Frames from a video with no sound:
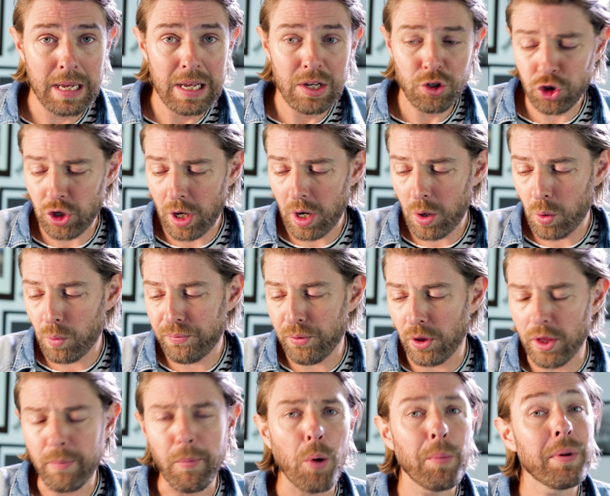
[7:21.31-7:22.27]
So for
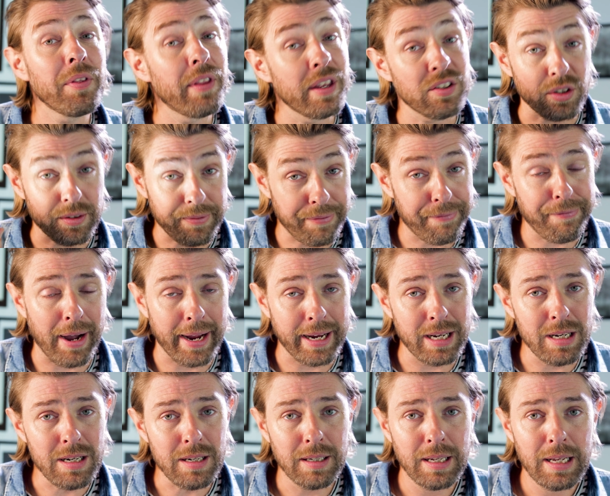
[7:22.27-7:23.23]
the moment, this is
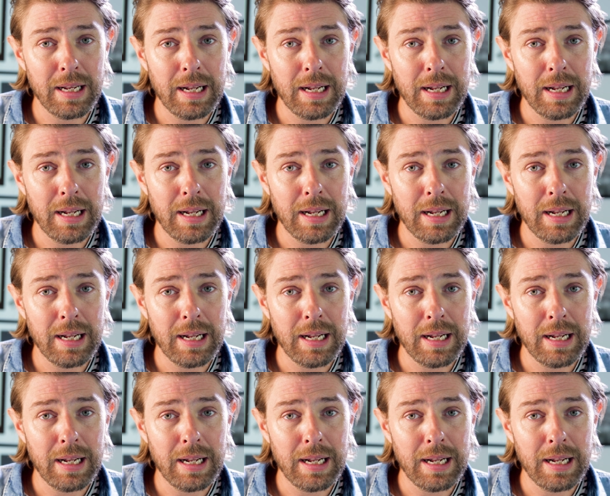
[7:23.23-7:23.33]
fine.